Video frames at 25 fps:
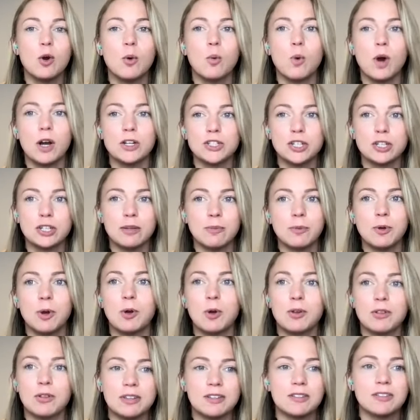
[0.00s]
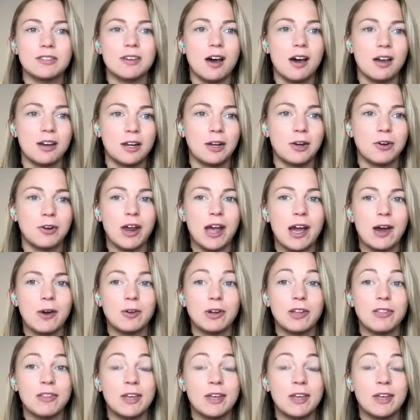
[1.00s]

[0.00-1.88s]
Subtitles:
watching them go to the sun and ground.